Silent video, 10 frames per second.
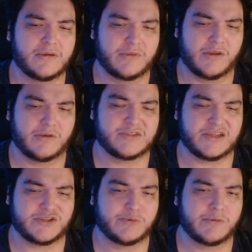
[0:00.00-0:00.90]
seeing
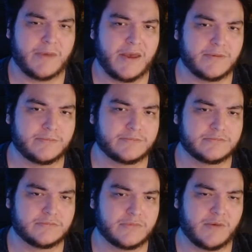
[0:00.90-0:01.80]
Superman
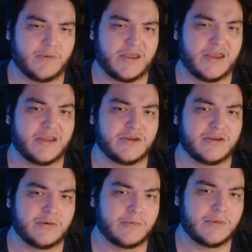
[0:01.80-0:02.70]
and what he can
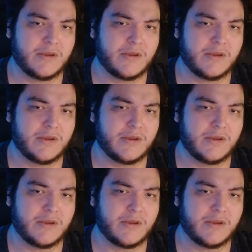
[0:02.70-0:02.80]
do,